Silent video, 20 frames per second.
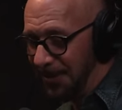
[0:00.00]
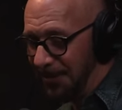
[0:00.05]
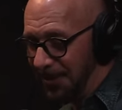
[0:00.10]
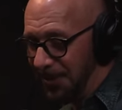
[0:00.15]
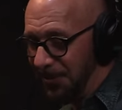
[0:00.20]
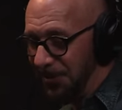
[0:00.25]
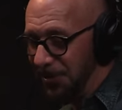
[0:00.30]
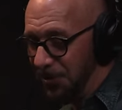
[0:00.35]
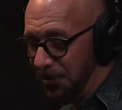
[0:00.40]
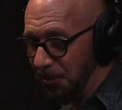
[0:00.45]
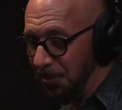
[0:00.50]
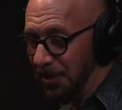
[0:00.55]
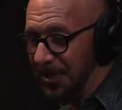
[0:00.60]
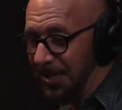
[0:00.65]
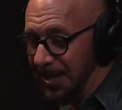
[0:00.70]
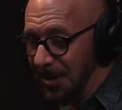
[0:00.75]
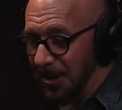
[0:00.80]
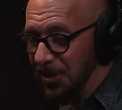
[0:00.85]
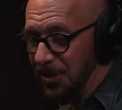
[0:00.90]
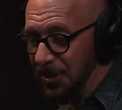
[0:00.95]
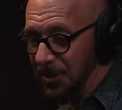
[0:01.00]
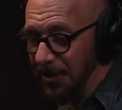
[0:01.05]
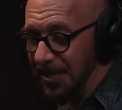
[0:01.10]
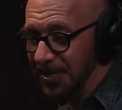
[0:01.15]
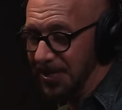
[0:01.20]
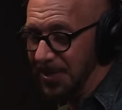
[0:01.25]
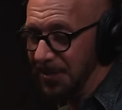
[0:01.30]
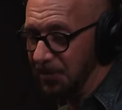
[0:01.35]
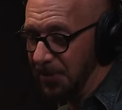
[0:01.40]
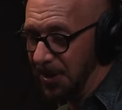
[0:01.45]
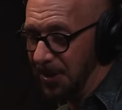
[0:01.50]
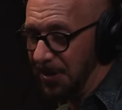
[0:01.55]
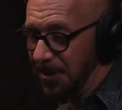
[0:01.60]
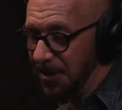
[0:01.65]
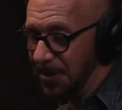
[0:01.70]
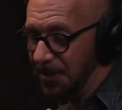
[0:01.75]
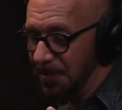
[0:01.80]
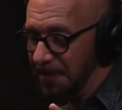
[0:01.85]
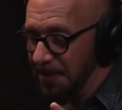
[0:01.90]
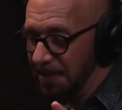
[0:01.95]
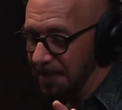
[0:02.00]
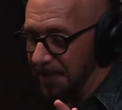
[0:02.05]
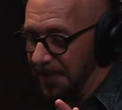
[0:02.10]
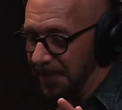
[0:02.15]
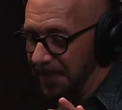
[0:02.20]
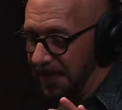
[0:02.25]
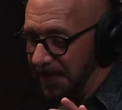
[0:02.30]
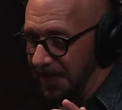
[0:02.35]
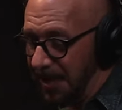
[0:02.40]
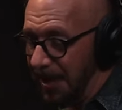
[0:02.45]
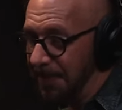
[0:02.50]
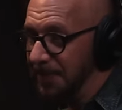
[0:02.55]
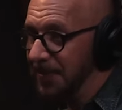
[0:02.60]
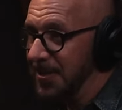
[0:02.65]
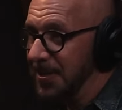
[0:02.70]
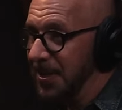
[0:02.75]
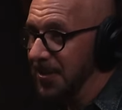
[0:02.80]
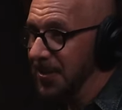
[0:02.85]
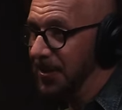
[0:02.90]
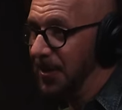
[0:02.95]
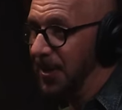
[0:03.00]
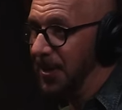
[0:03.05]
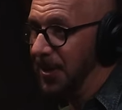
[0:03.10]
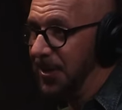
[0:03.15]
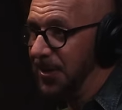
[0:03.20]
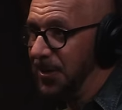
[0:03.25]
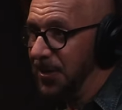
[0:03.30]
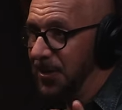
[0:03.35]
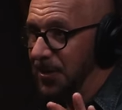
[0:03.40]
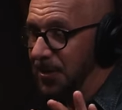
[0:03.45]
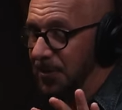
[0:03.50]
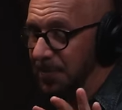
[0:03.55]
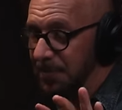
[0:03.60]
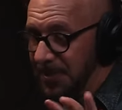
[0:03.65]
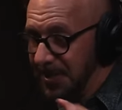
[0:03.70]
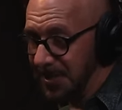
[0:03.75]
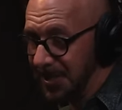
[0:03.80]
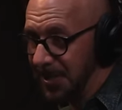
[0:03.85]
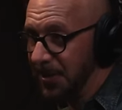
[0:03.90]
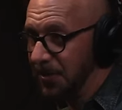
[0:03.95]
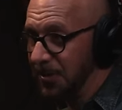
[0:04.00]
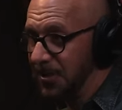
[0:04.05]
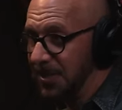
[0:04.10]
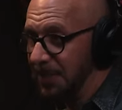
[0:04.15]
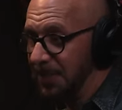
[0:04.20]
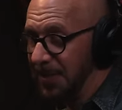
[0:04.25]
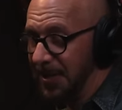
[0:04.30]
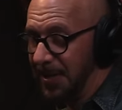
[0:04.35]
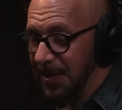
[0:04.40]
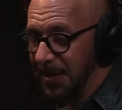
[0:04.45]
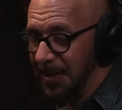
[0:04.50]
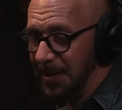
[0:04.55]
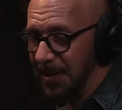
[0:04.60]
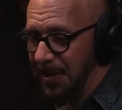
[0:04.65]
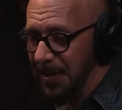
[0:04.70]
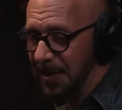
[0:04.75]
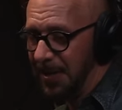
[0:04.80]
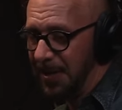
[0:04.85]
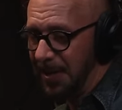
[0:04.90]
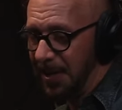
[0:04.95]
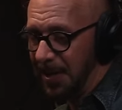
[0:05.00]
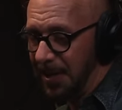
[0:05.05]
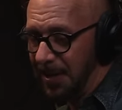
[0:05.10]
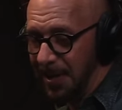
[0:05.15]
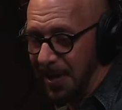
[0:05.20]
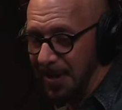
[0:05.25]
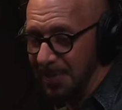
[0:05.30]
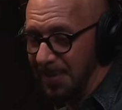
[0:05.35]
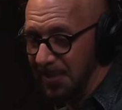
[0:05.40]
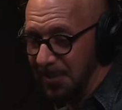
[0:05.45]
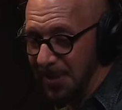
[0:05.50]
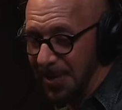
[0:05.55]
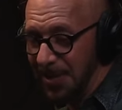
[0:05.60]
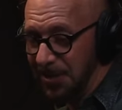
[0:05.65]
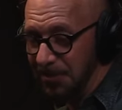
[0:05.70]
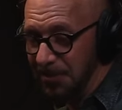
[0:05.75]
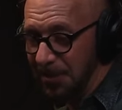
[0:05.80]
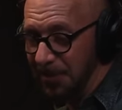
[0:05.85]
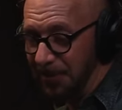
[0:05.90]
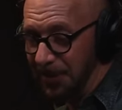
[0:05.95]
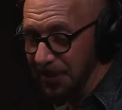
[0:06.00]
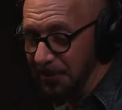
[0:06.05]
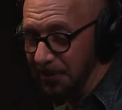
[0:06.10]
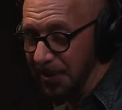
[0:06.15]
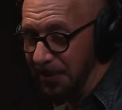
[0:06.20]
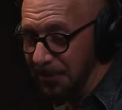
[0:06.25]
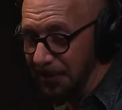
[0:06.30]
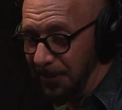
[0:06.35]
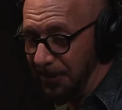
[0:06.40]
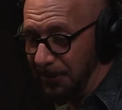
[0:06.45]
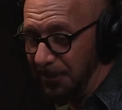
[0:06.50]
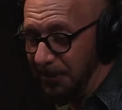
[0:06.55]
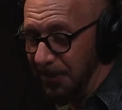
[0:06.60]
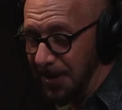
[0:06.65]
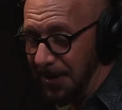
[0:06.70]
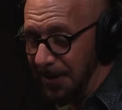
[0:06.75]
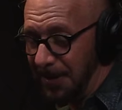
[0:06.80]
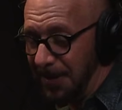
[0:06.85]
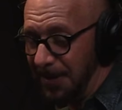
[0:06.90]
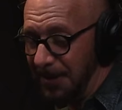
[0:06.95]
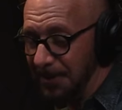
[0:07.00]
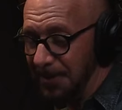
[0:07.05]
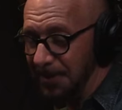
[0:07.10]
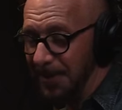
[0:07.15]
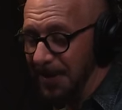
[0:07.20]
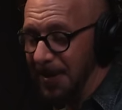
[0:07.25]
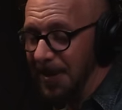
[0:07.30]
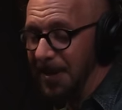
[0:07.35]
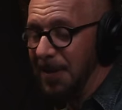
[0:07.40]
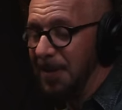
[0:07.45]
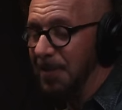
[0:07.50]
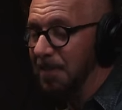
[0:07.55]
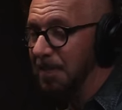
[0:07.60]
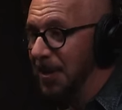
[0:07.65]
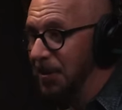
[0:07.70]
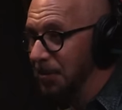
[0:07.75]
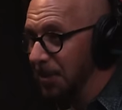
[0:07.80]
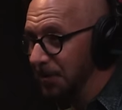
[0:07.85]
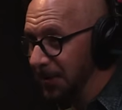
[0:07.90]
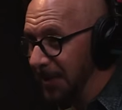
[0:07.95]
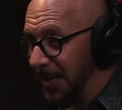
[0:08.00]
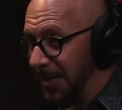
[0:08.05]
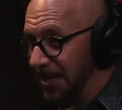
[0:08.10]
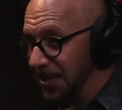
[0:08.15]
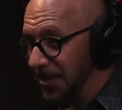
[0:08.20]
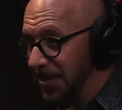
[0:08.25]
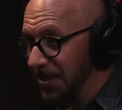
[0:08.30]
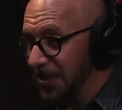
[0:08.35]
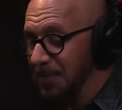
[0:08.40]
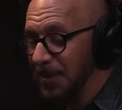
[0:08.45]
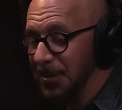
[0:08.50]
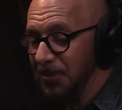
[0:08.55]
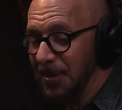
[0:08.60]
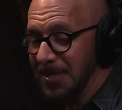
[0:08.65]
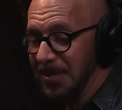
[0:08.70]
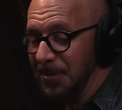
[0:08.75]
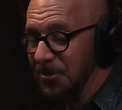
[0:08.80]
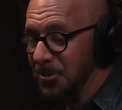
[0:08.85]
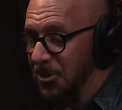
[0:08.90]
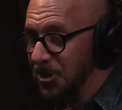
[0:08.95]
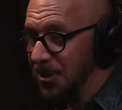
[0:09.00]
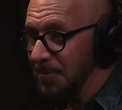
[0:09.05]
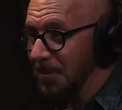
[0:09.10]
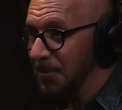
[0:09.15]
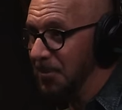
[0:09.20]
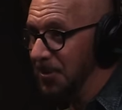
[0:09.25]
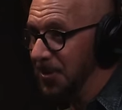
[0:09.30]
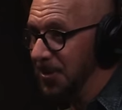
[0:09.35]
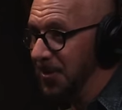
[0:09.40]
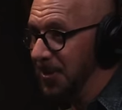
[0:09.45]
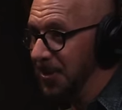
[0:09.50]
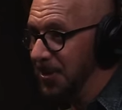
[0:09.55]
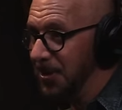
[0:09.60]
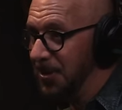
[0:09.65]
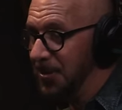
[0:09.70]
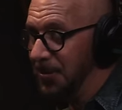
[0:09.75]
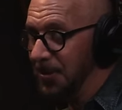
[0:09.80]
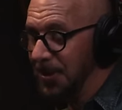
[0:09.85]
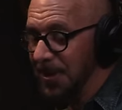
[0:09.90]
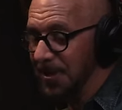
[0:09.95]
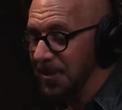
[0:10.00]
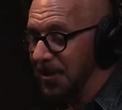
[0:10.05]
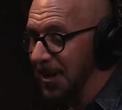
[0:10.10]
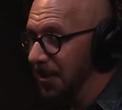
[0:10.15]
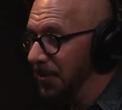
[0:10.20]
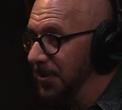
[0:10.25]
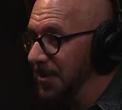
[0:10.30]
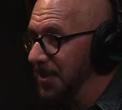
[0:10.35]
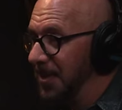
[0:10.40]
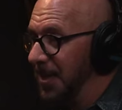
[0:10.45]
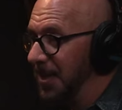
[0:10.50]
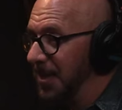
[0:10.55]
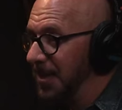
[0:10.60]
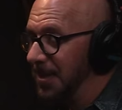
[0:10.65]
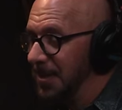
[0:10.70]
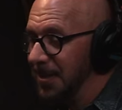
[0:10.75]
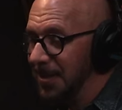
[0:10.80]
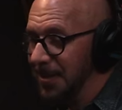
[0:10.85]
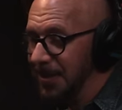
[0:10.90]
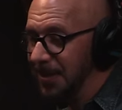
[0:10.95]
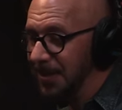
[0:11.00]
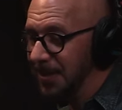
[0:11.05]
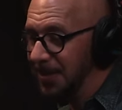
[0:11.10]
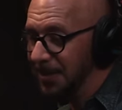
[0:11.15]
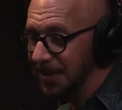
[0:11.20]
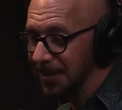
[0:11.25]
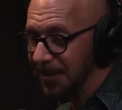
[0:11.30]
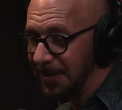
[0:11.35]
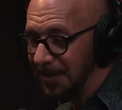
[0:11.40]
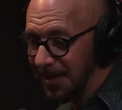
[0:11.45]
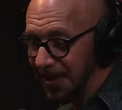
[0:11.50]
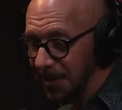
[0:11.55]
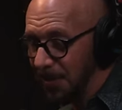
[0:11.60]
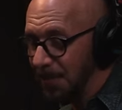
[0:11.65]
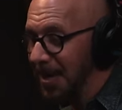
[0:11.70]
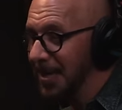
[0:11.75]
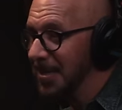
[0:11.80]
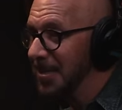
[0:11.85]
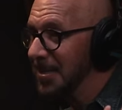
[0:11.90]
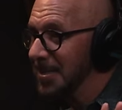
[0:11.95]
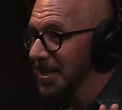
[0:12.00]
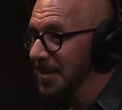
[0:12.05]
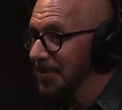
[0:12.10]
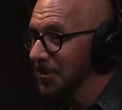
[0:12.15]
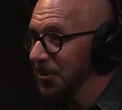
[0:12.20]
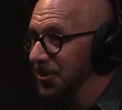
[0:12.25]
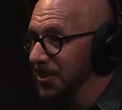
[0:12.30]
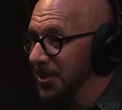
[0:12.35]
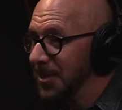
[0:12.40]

deals you a really harsh lesson where your life is on the line or you're sick or something, and a lot of people make these revel, revel, re, big revelations, big resolutions about what they're going to do, and then they're healthy again and they go back to the same old